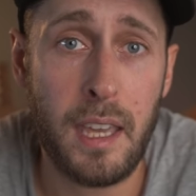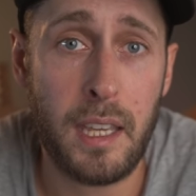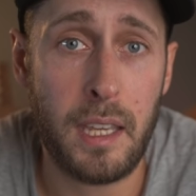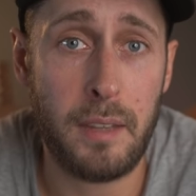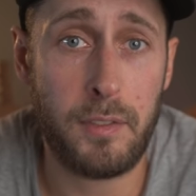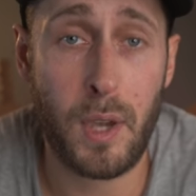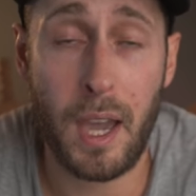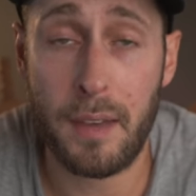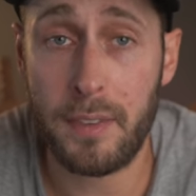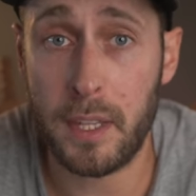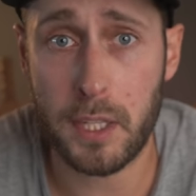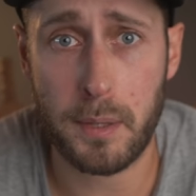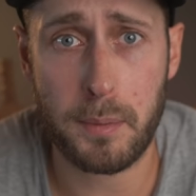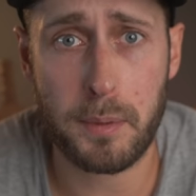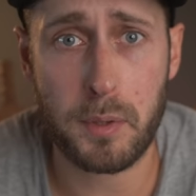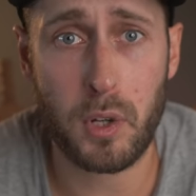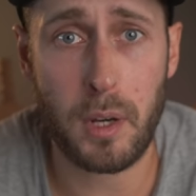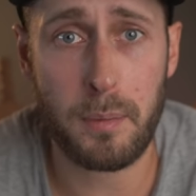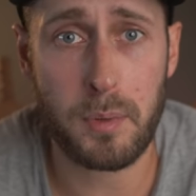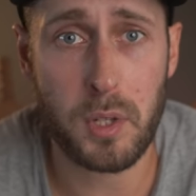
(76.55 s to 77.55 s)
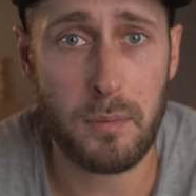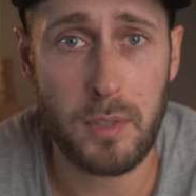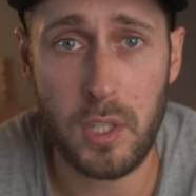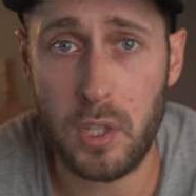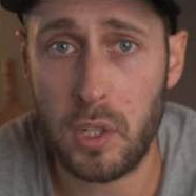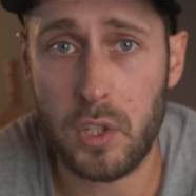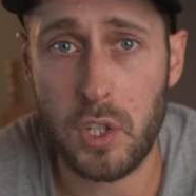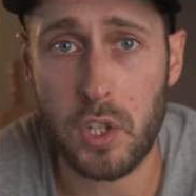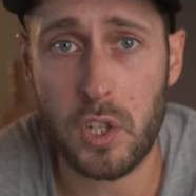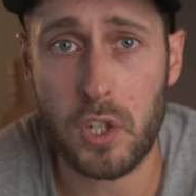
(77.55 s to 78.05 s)
If you have the subscription,
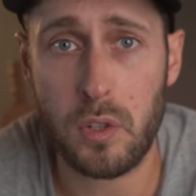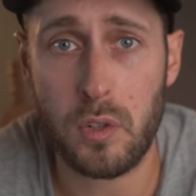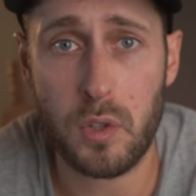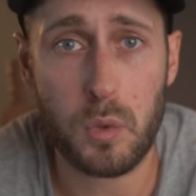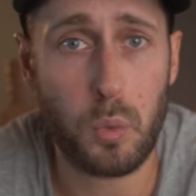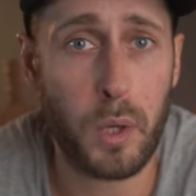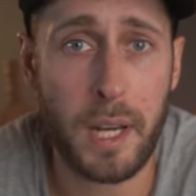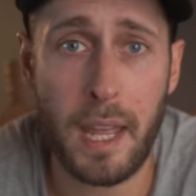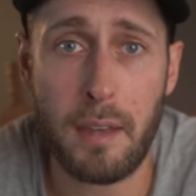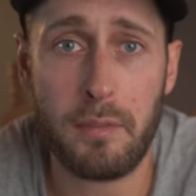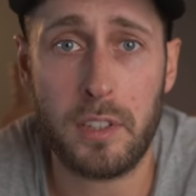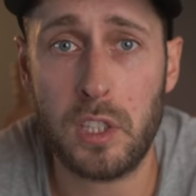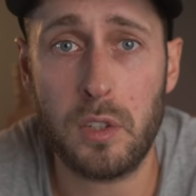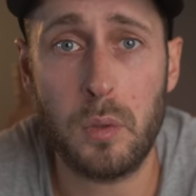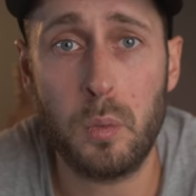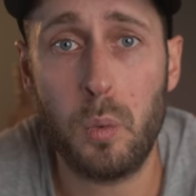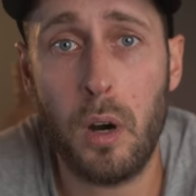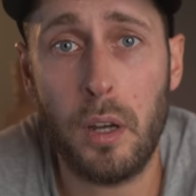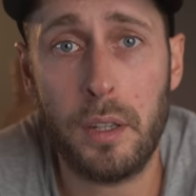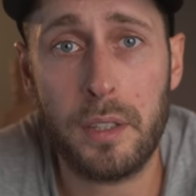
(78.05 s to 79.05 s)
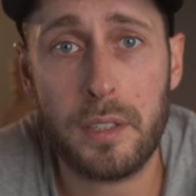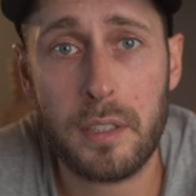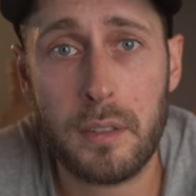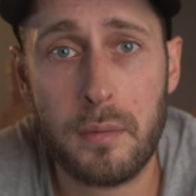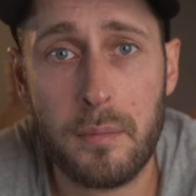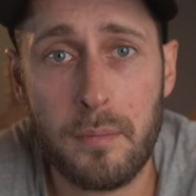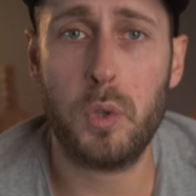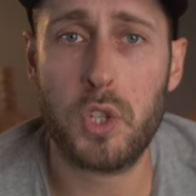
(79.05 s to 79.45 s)
you can just use whatever you want.